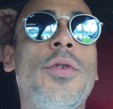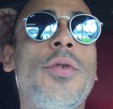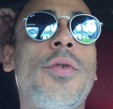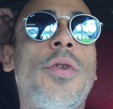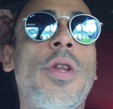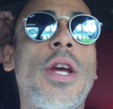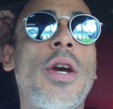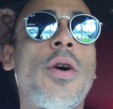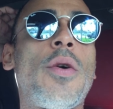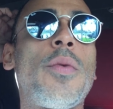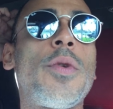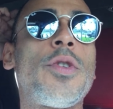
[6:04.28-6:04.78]
knew,
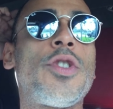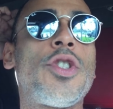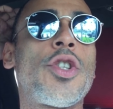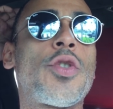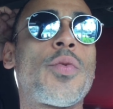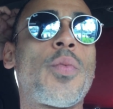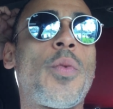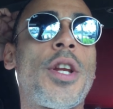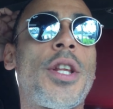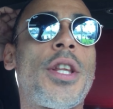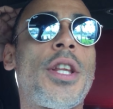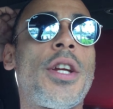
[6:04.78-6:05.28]
they always
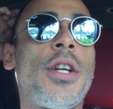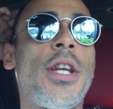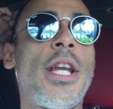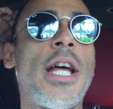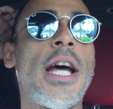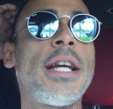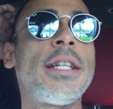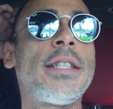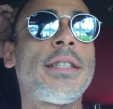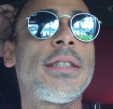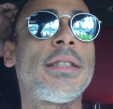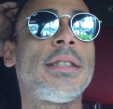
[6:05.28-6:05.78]
just wanted their
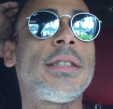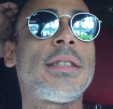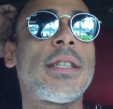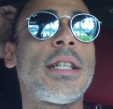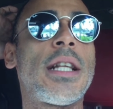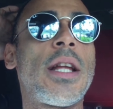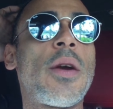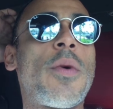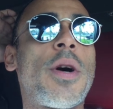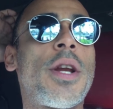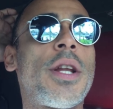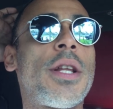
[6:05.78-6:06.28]
license and
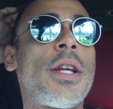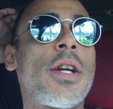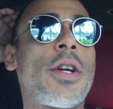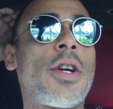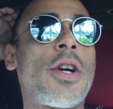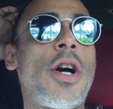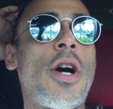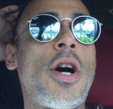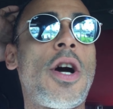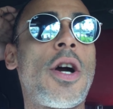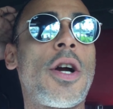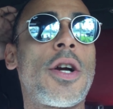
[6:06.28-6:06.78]
they wanted their
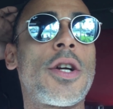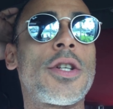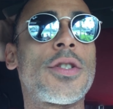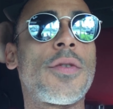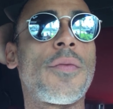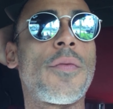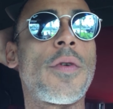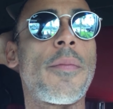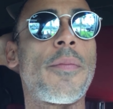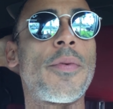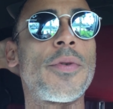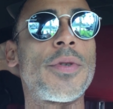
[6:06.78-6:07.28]
car because it
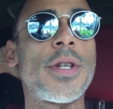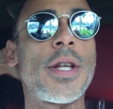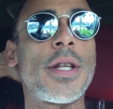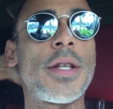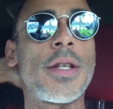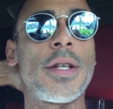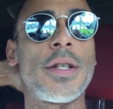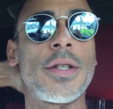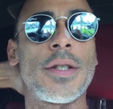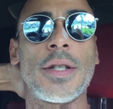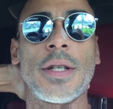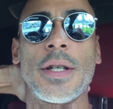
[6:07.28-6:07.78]

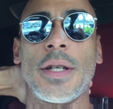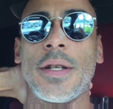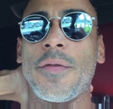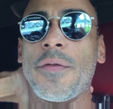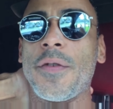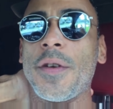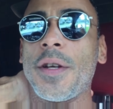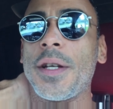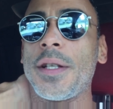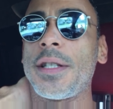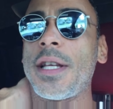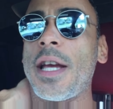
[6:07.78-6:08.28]
represented a
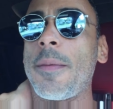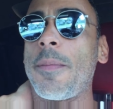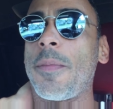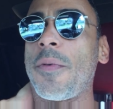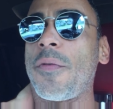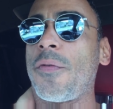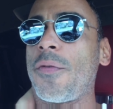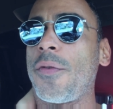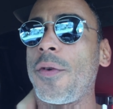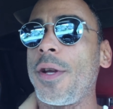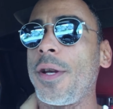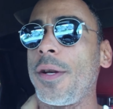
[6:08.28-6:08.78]
significant type of
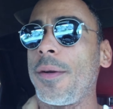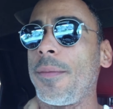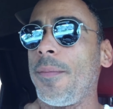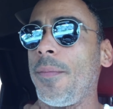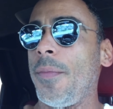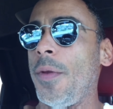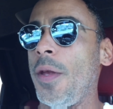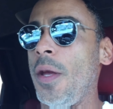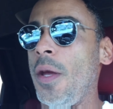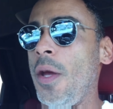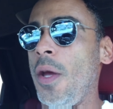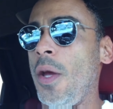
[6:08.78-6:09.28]
freedom.
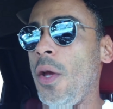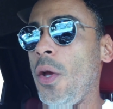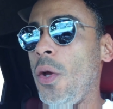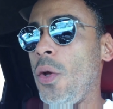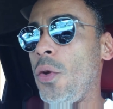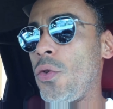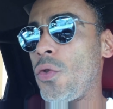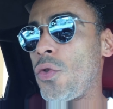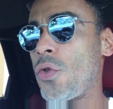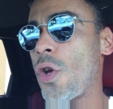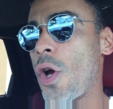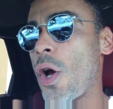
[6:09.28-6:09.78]

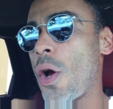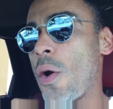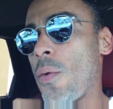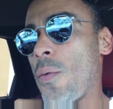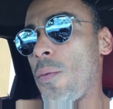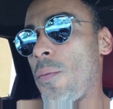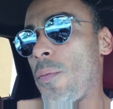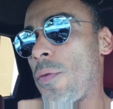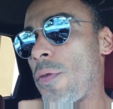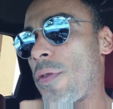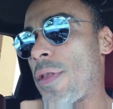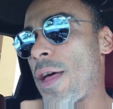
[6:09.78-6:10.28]

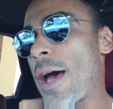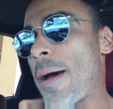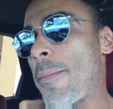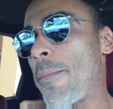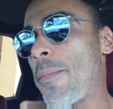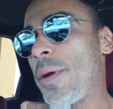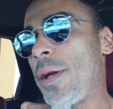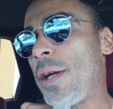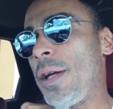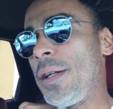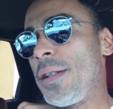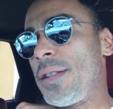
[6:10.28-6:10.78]
So, that
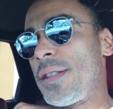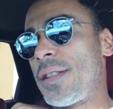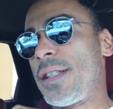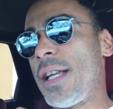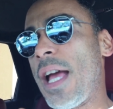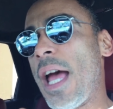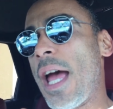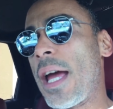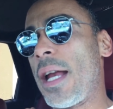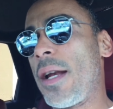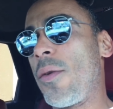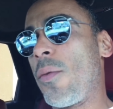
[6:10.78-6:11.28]
being
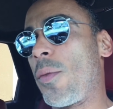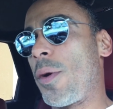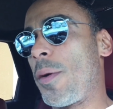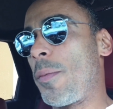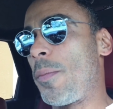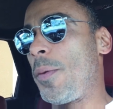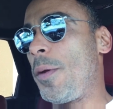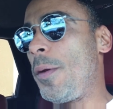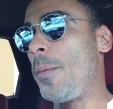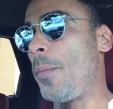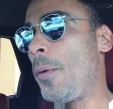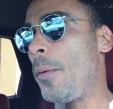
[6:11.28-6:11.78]
said, when
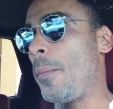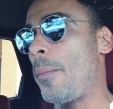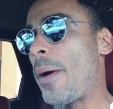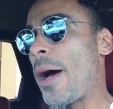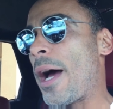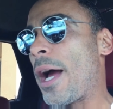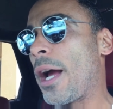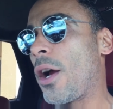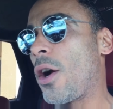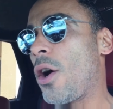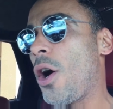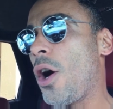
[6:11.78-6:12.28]
people
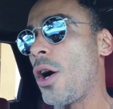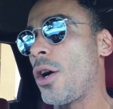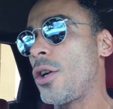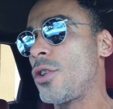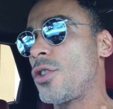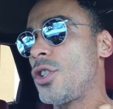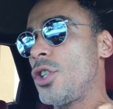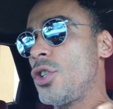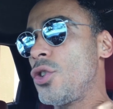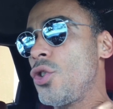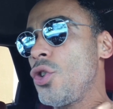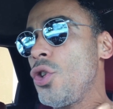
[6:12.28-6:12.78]
buy
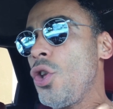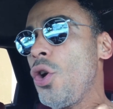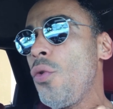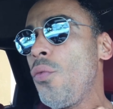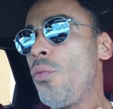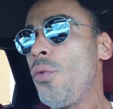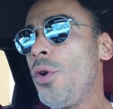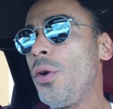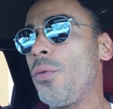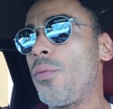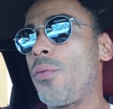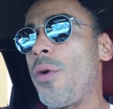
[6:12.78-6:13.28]
cars, there's no
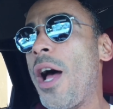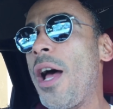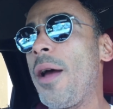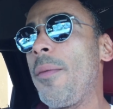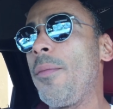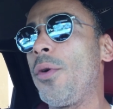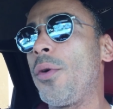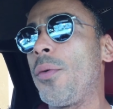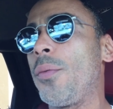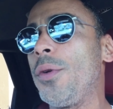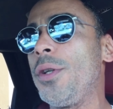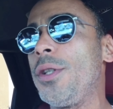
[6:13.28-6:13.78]
real
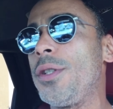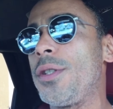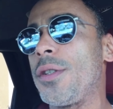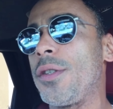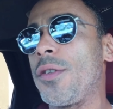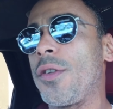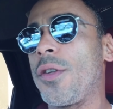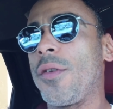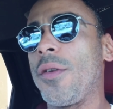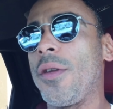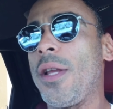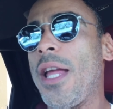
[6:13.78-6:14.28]
rhyme or
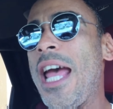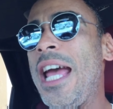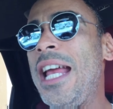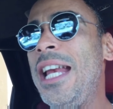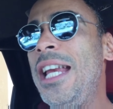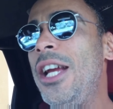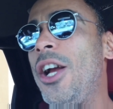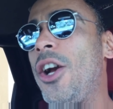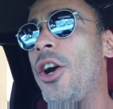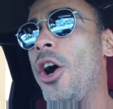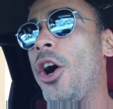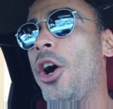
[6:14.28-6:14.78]
reason.
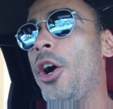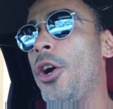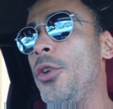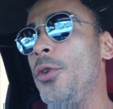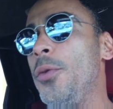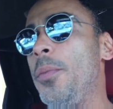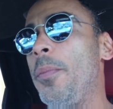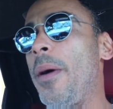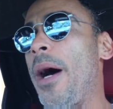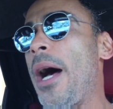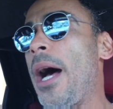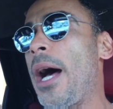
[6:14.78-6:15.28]
any car
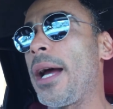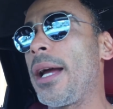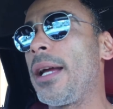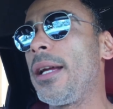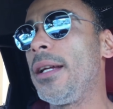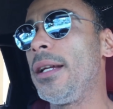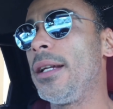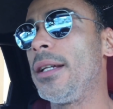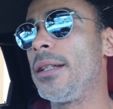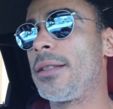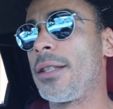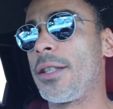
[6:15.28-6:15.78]
you
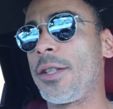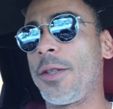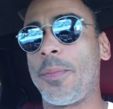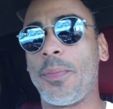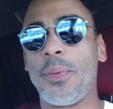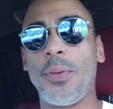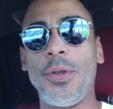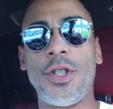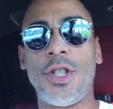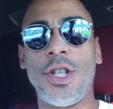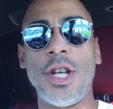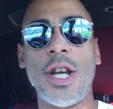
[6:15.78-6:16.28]
buy is a
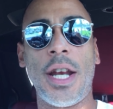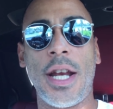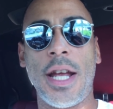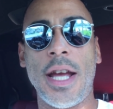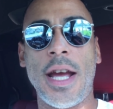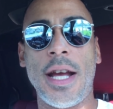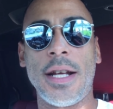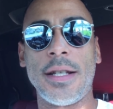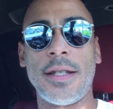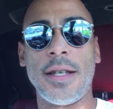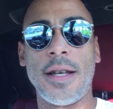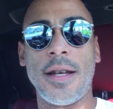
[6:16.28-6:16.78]
depreciating
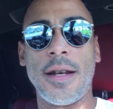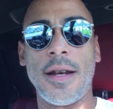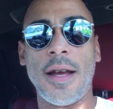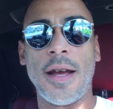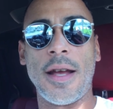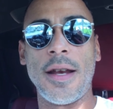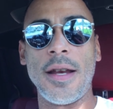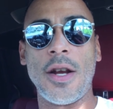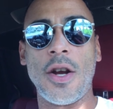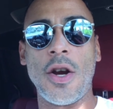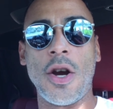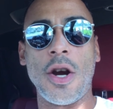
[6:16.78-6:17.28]
asset.
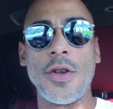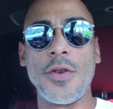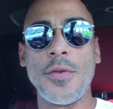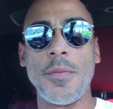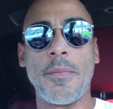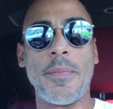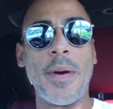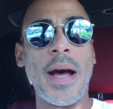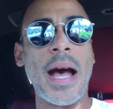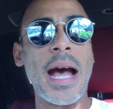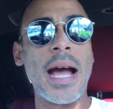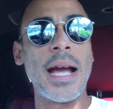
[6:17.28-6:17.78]
Any car you
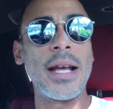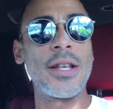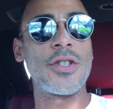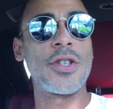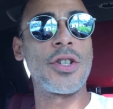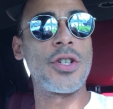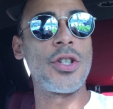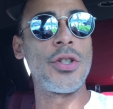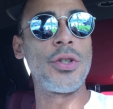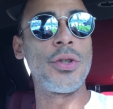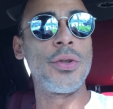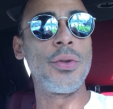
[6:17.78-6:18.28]
buy is
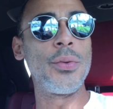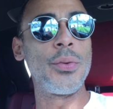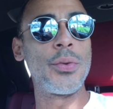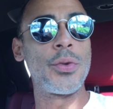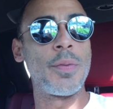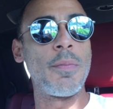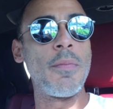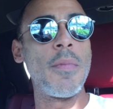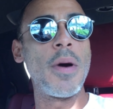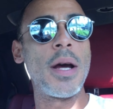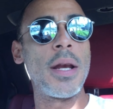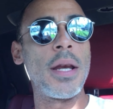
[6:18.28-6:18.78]
going to
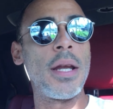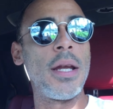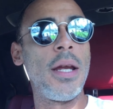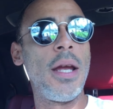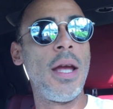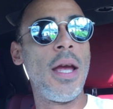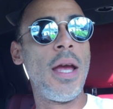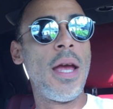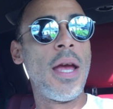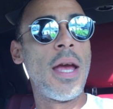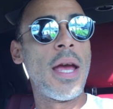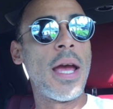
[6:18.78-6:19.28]
lose money.
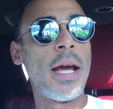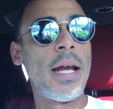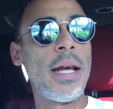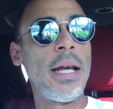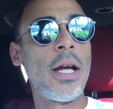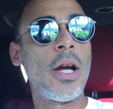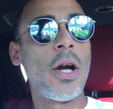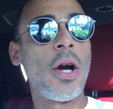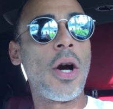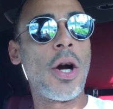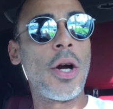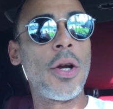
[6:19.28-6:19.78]
Any
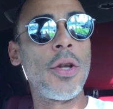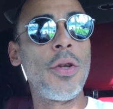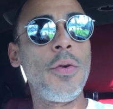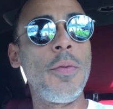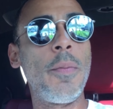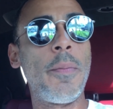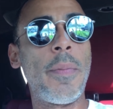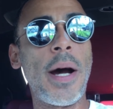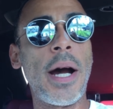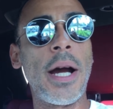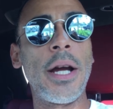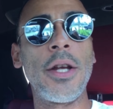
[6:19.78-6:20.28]
car you
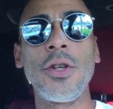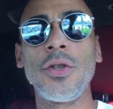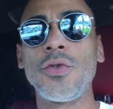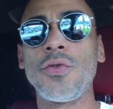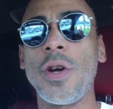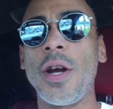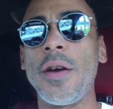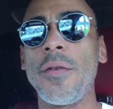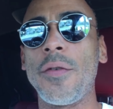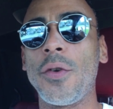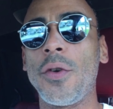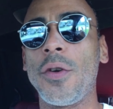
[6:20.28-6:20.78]
buy, you
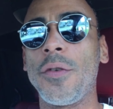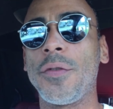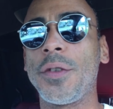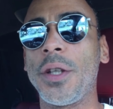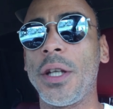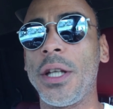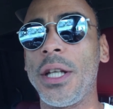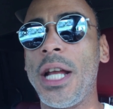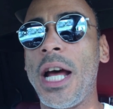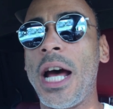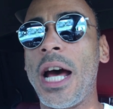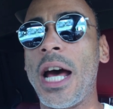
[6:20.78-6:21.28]
drive it off the
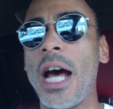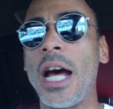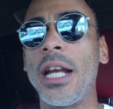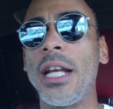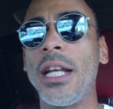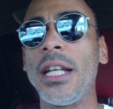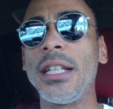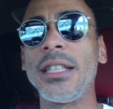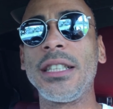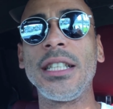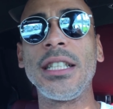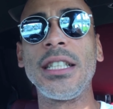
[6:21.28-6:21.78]
lot,
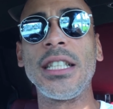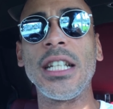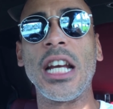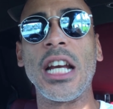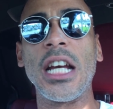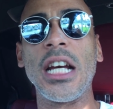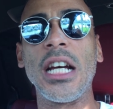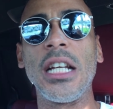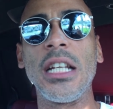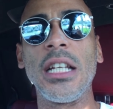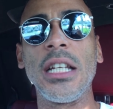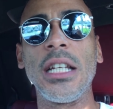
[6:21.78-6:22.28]
unless it's a
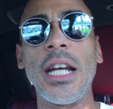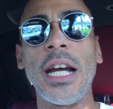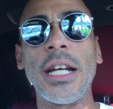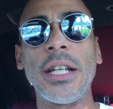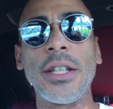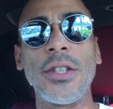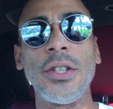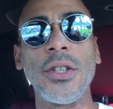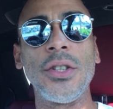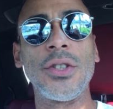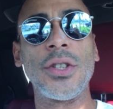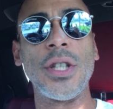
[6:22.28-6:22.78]

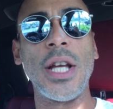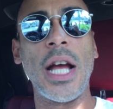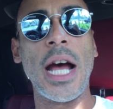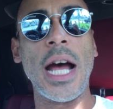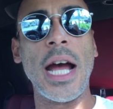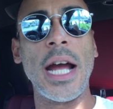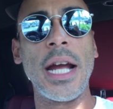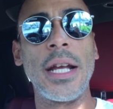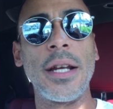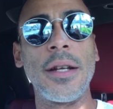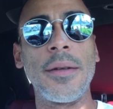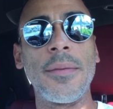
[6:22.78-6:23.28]
collector's
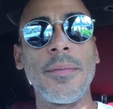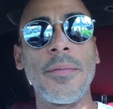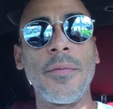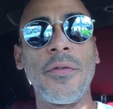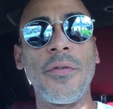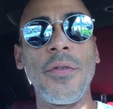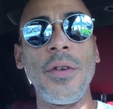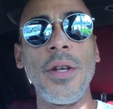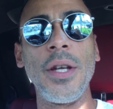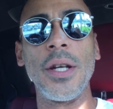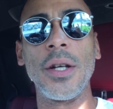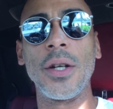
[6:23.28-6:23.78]
item
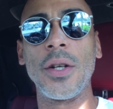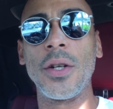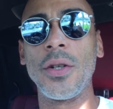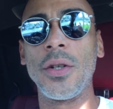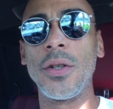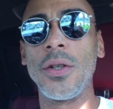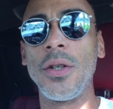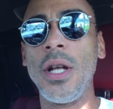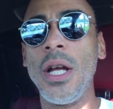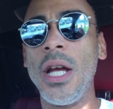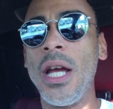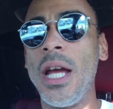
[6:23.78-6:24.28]

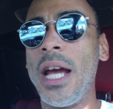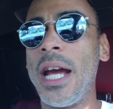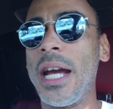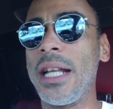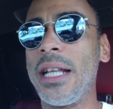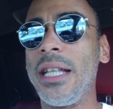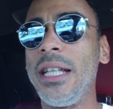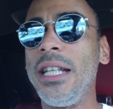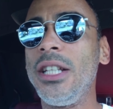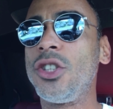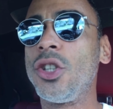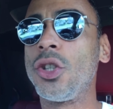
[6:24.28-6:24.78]
vehicle.
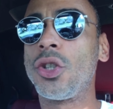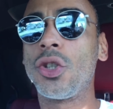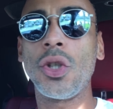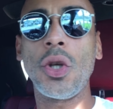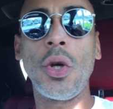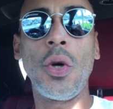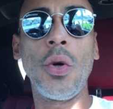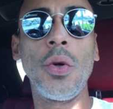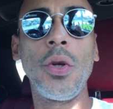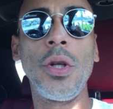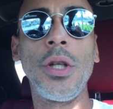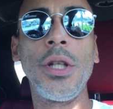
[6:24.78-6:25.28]
And these are
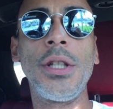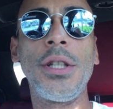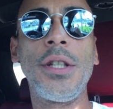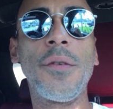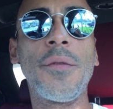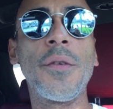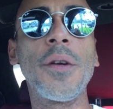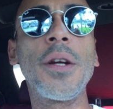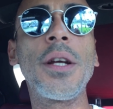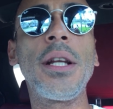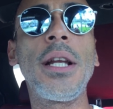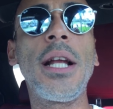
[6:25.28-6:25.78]
totally
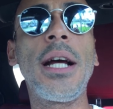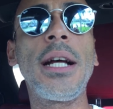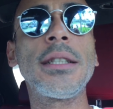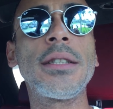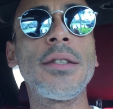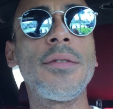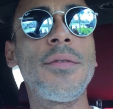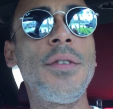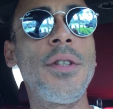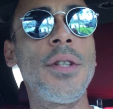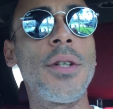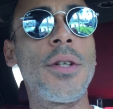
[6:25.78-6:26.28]
different class
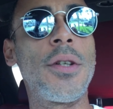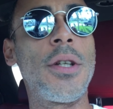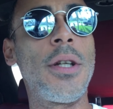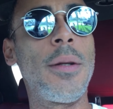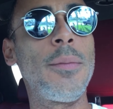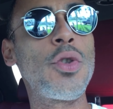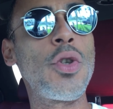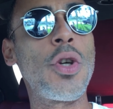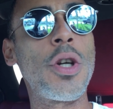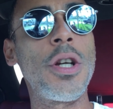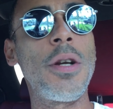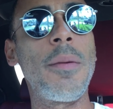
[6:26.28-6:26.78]
of vehicle. I'm
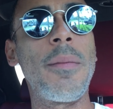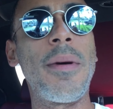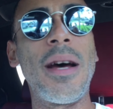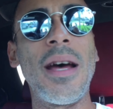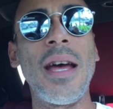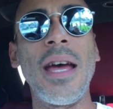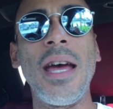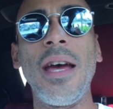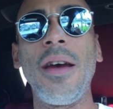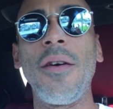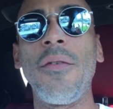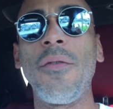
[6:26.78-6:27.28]
talking about
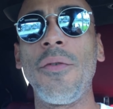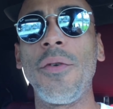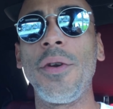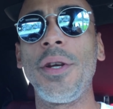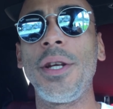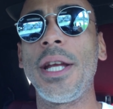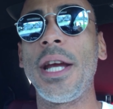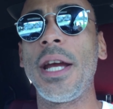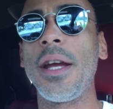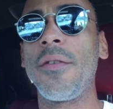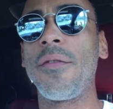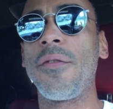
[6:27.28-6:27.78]

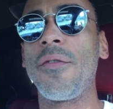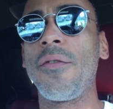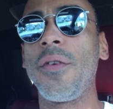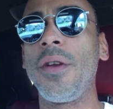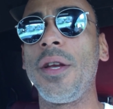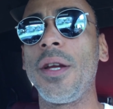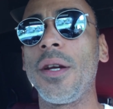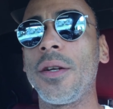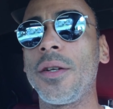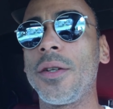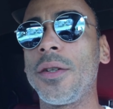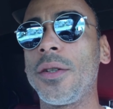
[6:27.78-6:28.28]
everyday
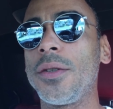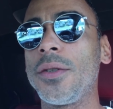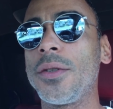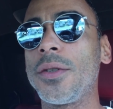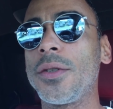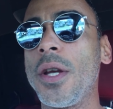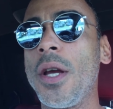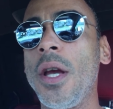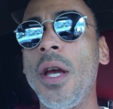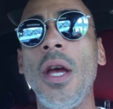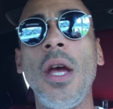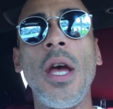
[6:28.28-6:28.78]

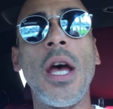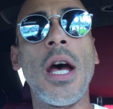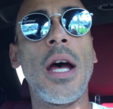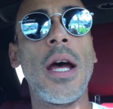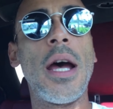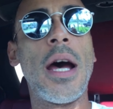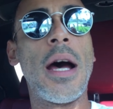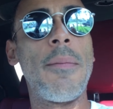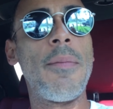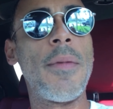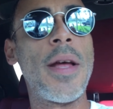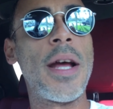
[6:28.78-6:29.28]
vehicles.
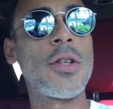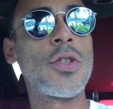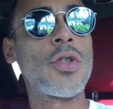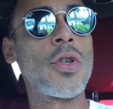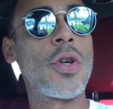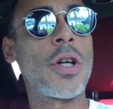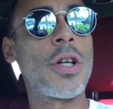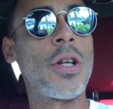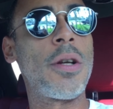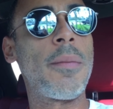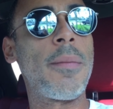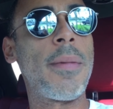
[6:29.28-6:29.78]
I'm not
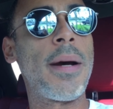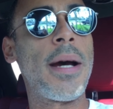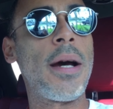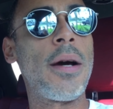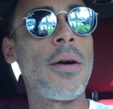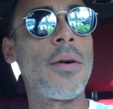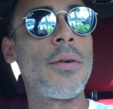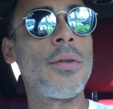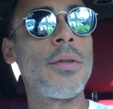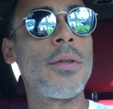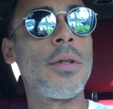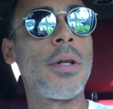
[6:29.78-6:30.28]
talking
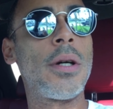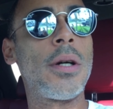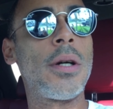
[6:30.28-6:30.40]
about